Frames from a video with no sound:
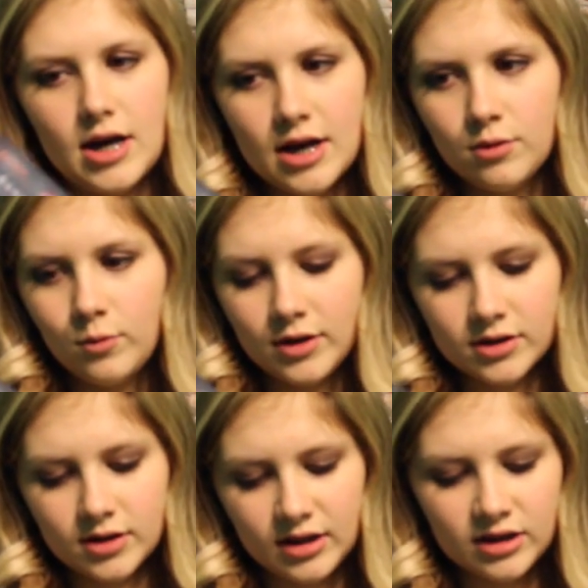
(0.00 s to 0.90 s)
And
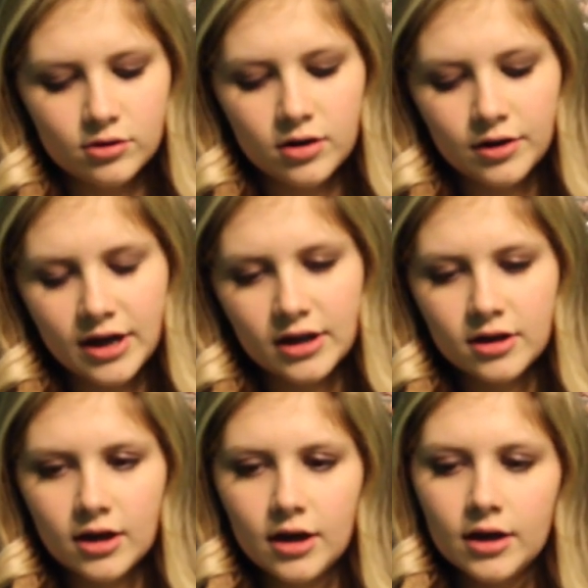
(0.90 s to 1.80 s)
what these are called,
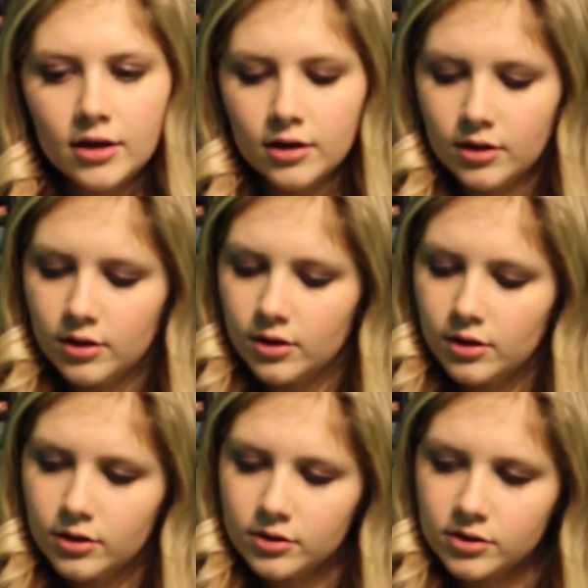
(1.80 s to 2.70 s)
like the
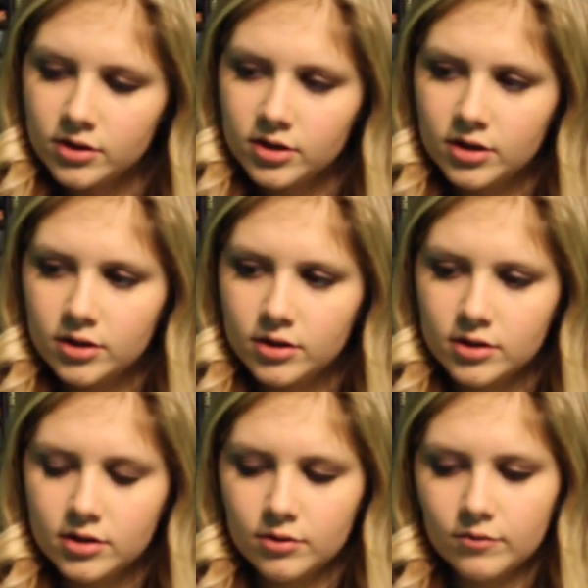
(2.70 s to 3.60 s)

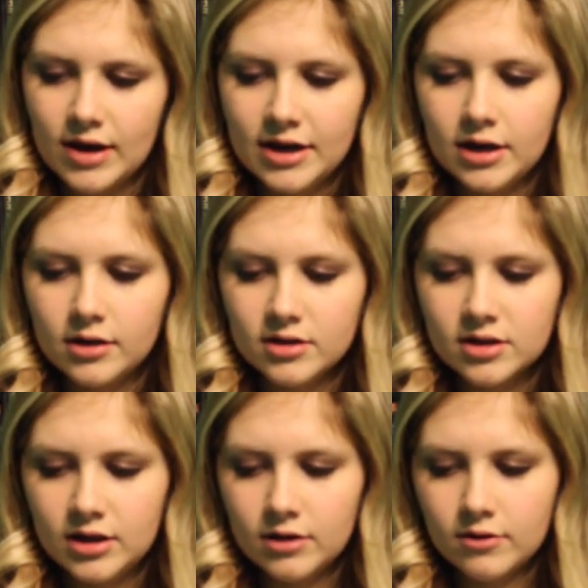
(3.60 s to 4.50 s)

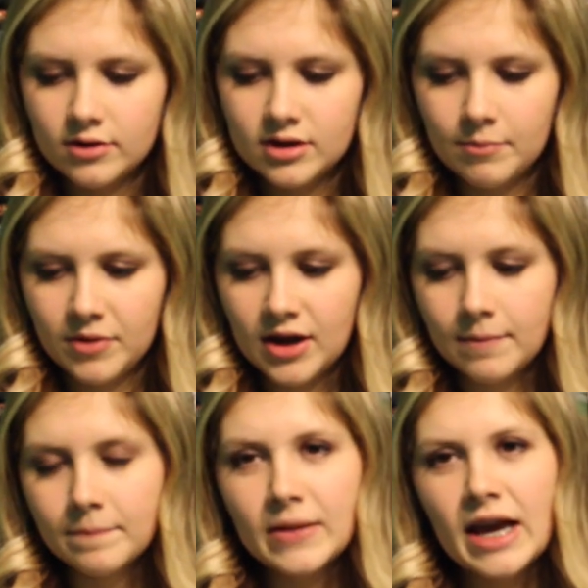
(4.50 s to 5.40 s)
Serenity or
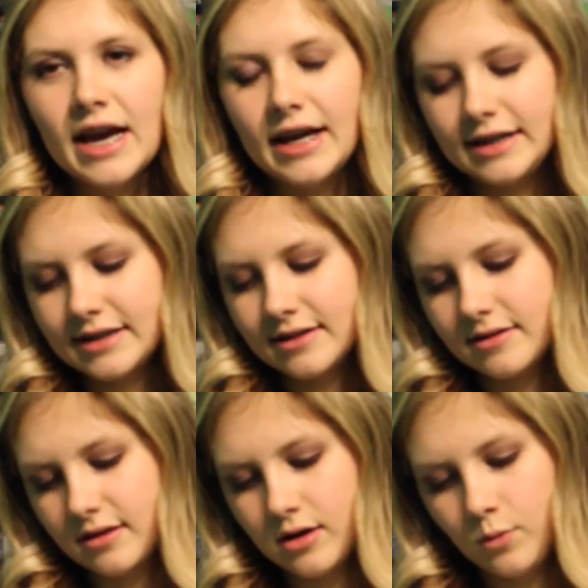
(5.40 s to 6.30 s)
something.
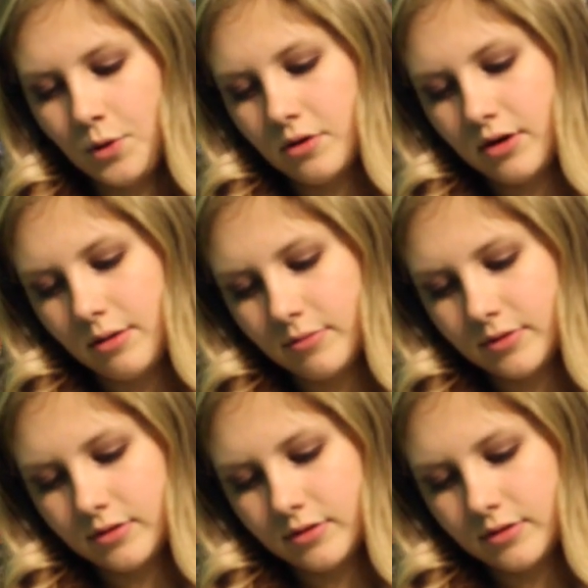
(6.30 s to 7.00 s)
It's a weird name.